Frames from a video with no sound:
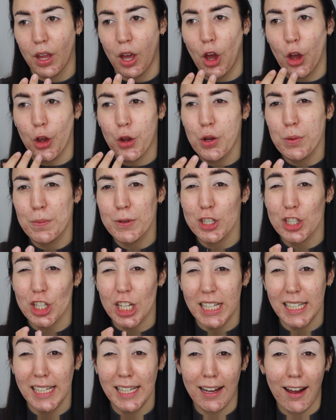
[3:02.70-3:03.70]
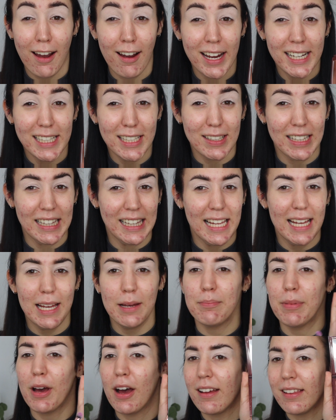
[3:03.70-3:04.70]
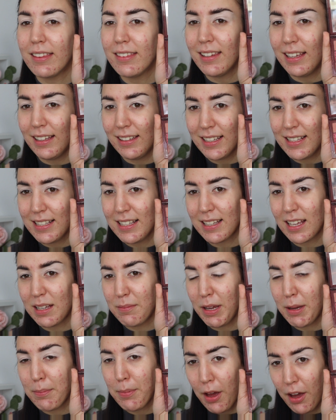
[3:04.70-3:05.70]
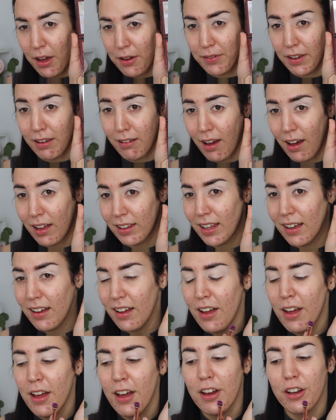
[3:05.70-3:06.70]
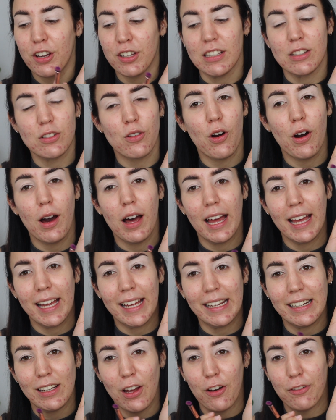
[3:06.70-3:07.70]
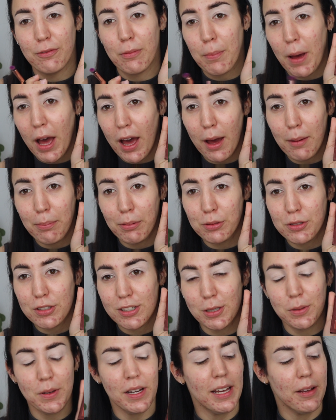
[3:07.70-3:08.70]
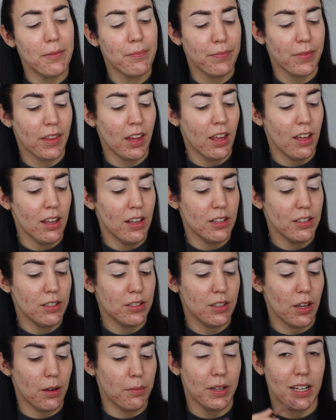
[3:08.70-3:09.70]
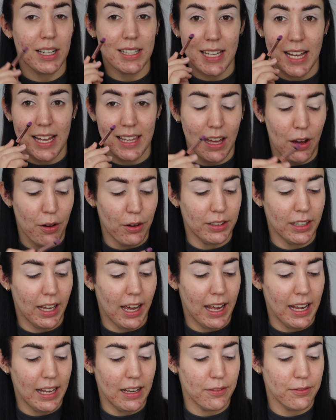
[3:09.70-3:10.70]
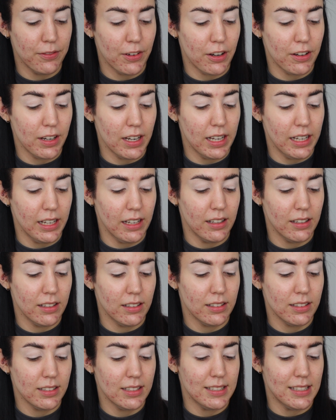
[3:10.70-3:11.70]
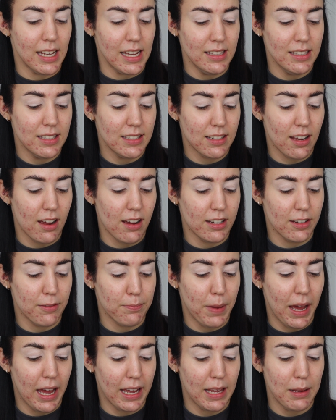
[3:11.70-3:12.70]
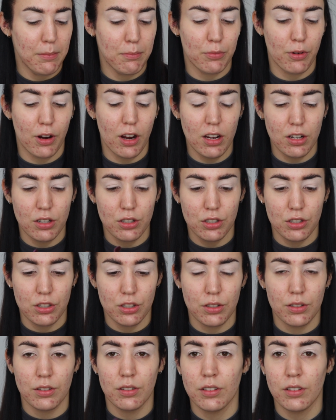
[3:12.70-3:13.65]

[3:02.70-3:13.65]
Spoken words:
aubergine kind of lip, I think this is going to be a perfect colour because it's got a hint of purple to it. So I'm going to take that on a very dense kind of packing brush,